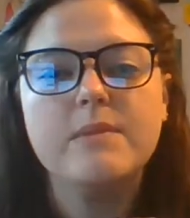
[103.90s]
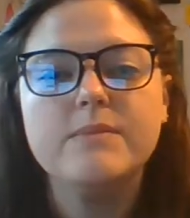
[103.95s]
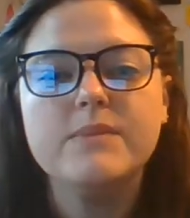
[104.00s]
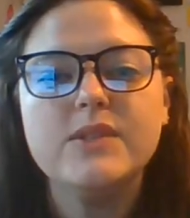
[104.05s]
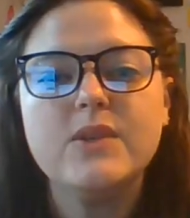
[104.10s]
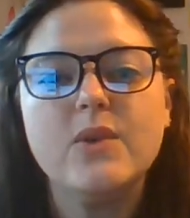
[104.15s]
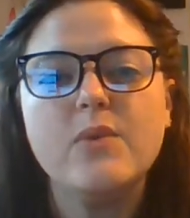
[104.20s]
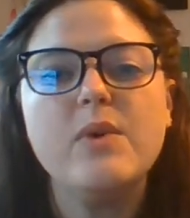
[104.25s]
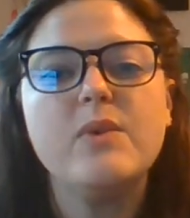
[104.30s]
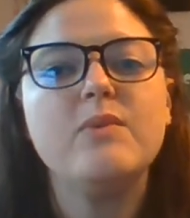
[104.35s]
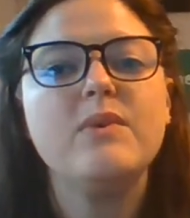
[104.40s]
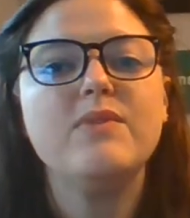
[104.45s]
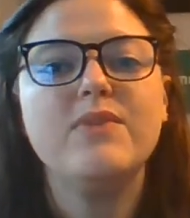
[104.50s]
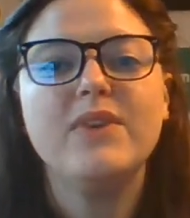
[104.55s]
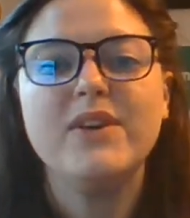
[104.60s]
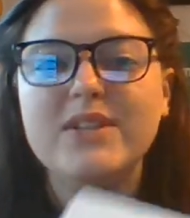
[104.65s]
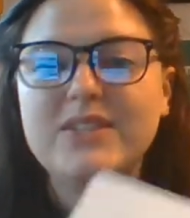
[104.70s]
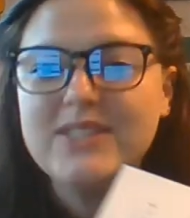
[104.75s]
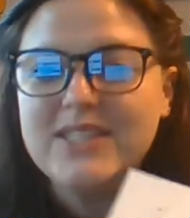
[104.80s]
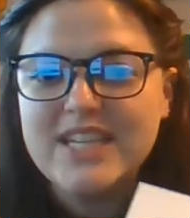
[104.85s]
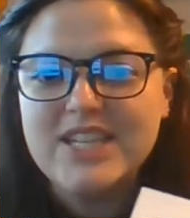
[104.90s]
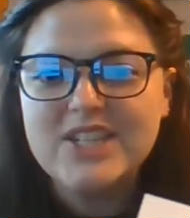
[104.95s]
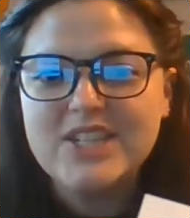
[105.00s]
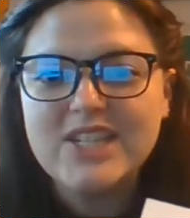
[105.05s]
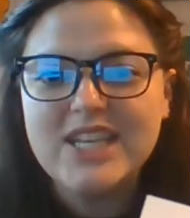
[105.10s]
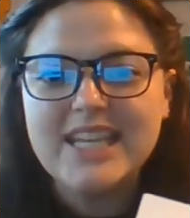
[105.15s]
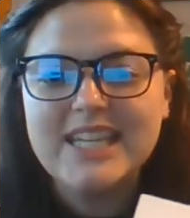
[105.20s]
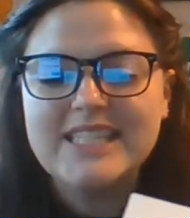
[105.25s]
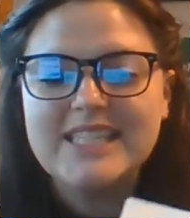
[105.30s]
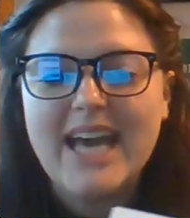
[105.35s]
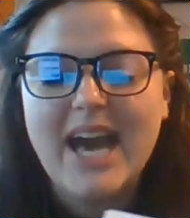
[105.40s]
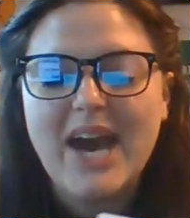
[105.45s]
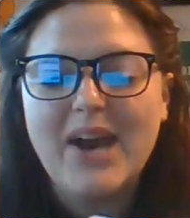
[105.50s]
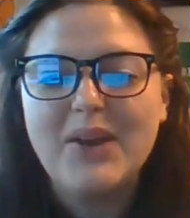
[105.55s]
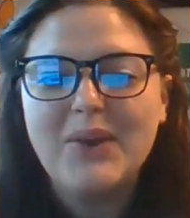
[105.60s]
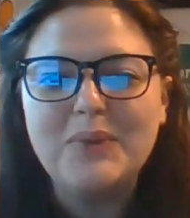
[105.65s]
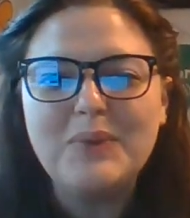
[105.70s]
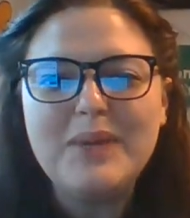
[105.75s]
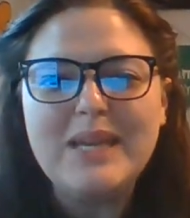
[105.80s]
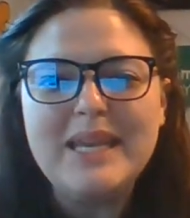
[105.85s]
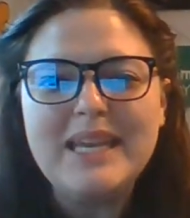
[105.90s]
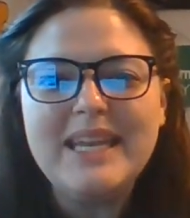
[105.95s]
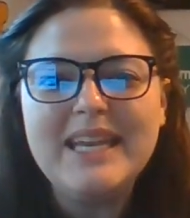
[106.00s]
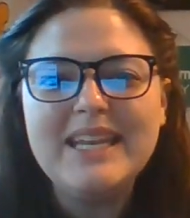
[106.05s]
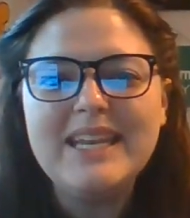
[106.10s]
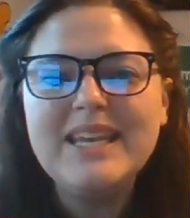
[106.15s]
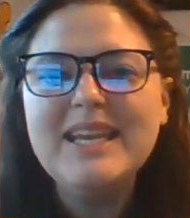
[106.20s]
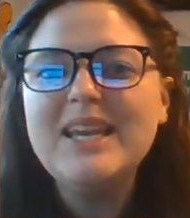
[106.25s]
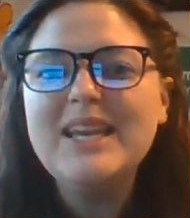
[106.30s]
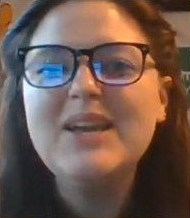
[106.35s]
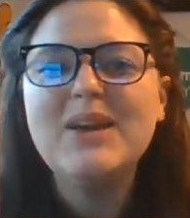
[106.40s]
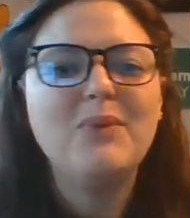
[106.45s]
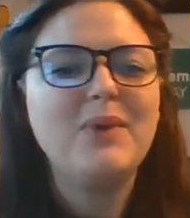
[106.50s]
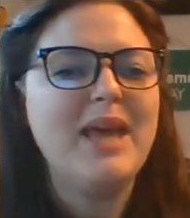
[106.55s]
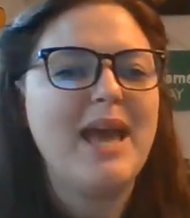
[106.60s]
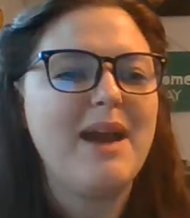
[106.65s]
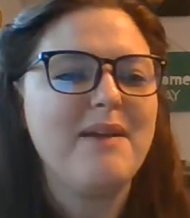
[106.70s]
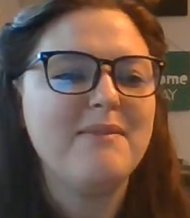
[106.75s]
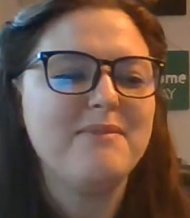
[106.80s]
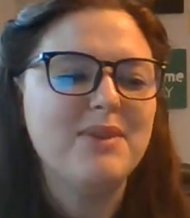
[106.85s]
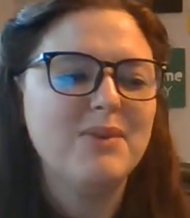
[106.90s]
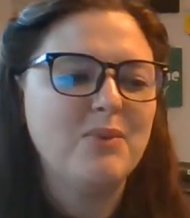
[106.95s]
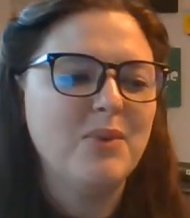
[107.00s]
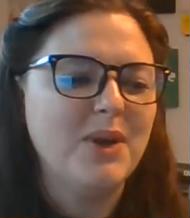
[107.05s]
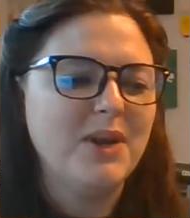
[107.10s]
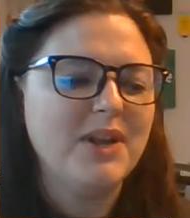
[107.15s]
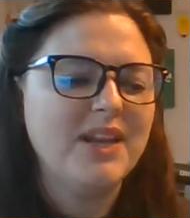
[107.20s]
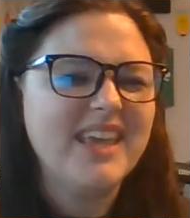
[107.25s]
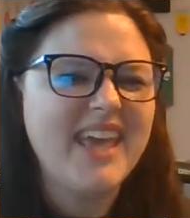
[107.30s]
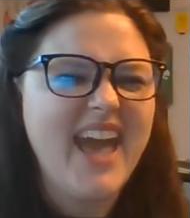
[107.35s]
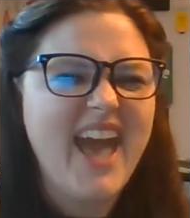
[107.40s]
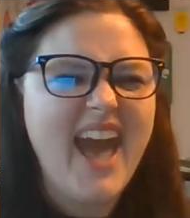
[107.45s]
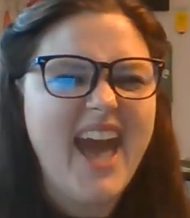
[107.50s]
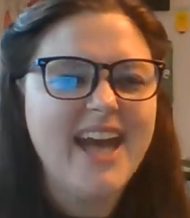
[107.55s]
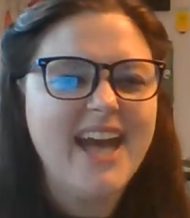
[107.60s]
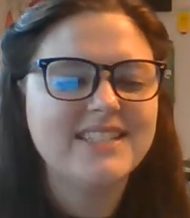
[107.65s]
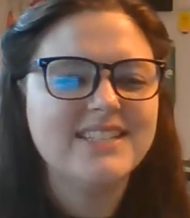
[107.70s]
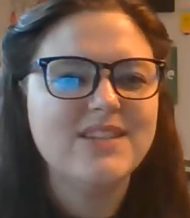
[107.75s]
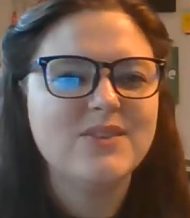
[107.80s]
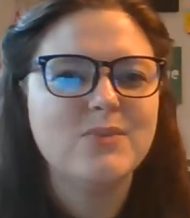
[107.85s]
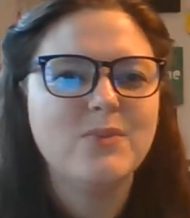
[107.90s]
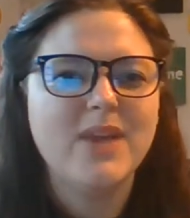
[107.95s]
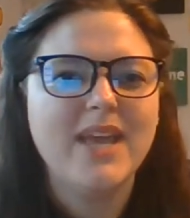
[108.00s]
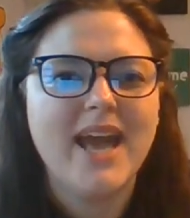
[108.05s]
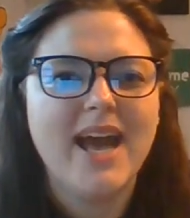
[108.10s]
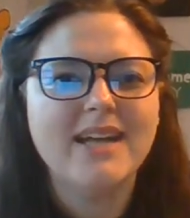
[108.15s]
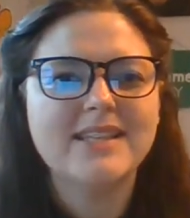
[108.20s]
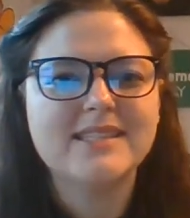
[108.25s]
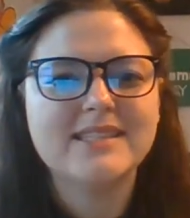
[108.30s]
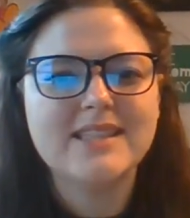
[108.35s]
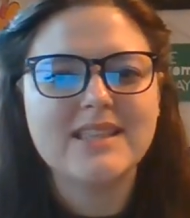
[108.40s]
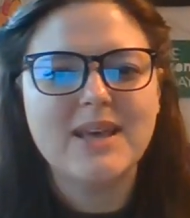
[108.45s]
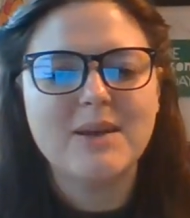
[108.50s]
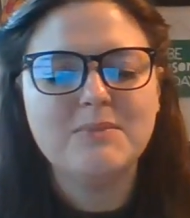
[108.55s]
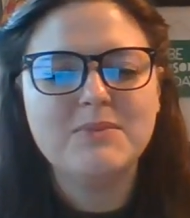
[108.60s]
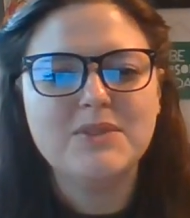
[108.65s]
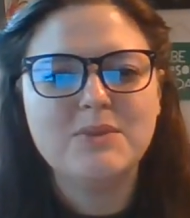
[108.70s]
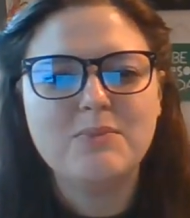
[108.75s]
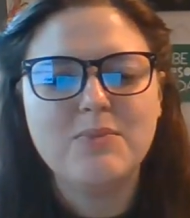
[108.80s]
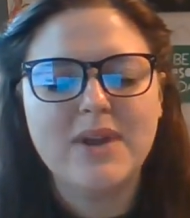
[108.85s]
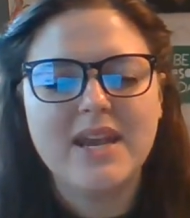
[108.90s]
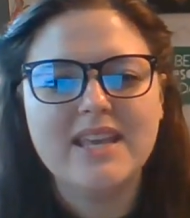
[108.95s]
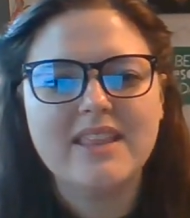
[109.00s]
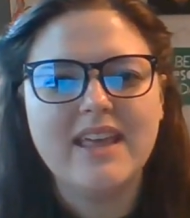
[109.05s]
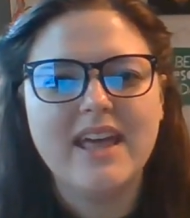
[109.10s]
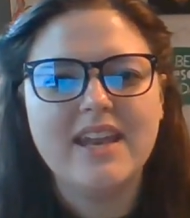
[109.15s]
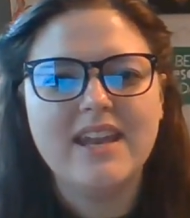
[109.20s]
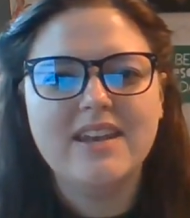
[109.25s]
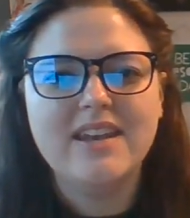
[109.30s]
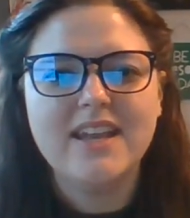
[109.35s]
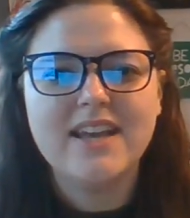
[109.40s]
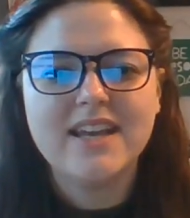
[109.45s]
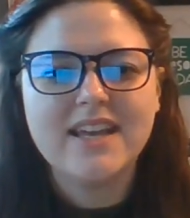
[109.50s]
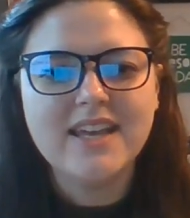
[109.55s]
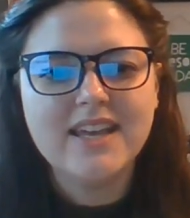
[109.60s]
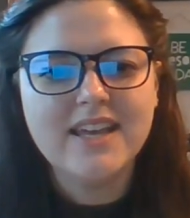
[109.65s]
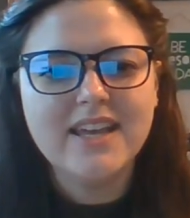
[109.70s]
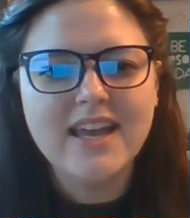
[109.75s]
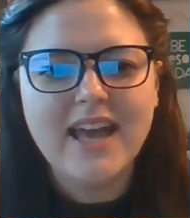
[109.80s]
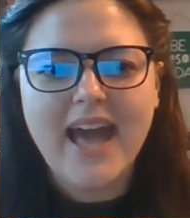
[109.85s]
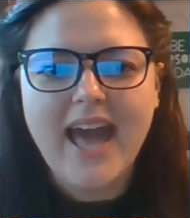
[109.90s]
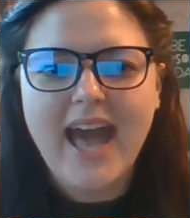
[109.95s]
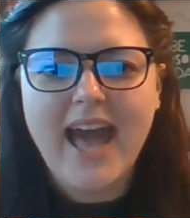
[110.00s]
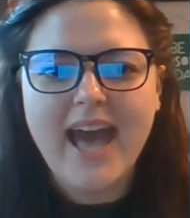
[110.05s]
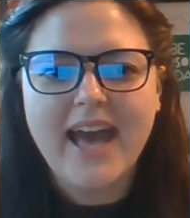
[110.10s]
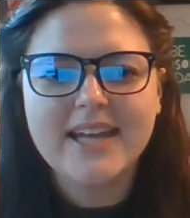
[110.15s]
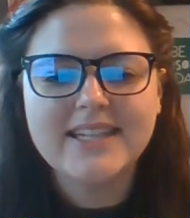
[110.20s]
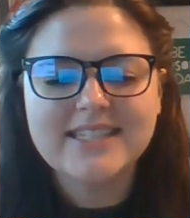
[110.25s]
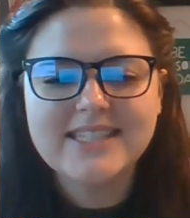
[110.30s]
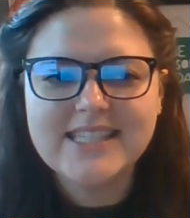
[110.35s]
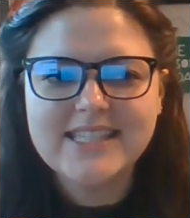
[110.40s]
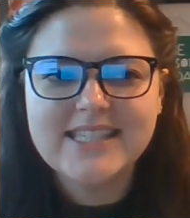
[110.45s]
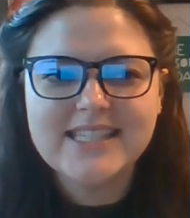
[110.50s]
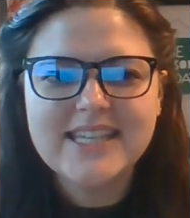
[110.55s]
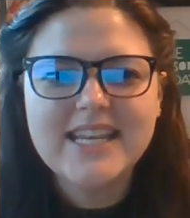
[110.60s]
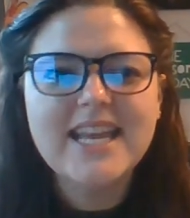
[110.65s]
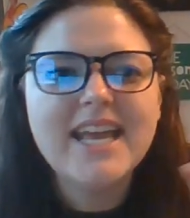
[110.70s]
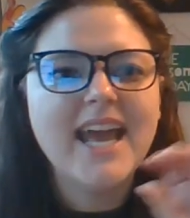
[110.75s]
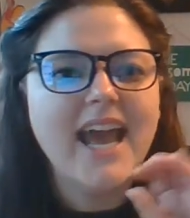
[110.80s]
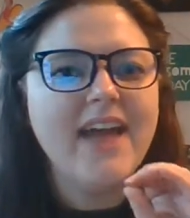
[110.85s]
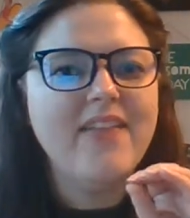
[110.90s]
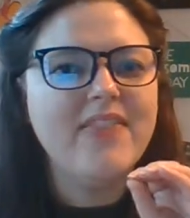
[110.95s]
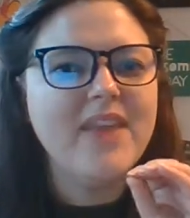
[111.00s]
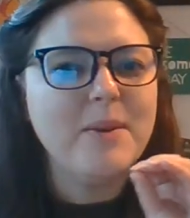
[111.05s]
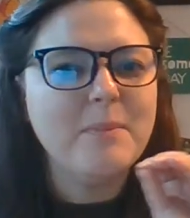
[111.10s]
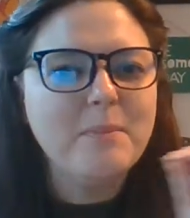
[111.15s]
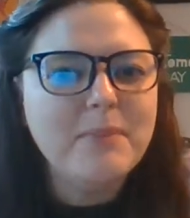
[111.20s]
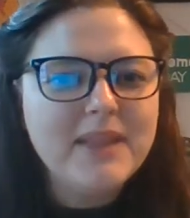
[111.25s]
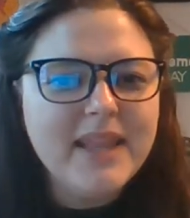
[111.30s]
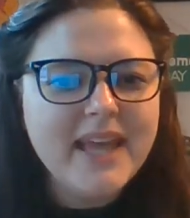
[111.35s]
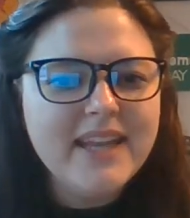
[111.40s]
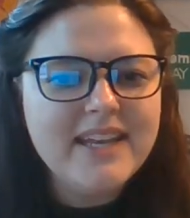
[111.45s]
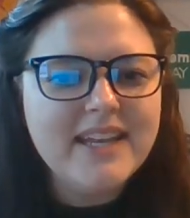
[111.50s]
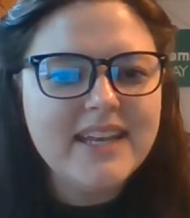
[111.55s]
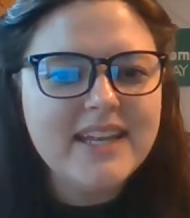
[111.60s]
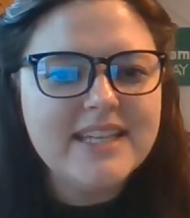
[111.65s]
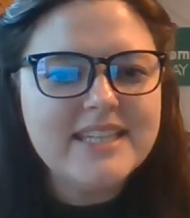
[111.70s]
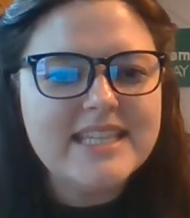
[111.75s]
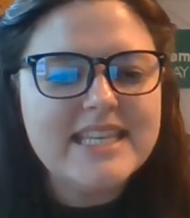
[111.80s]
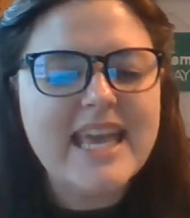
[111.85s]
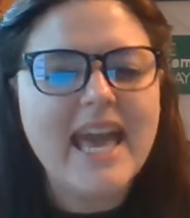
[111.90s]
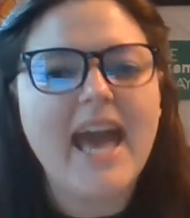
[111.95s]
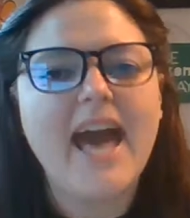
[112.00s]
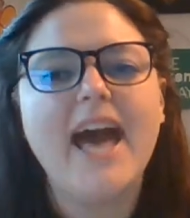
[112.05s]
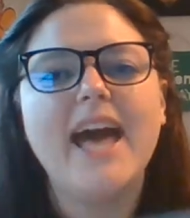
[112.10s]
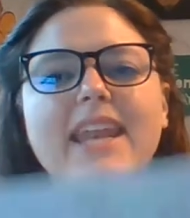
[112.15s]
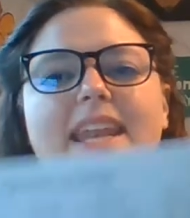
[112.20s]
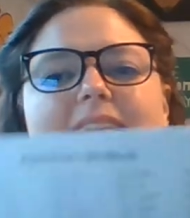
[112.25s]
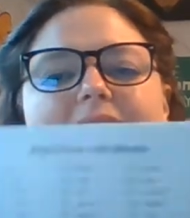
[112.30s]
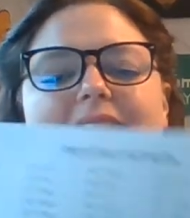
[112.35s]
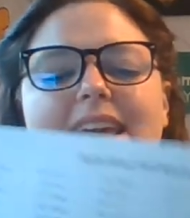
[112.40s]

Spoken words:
So when we first teach kids how to read, we have the word cat and we ask them to break that into cat and then blend it into cat.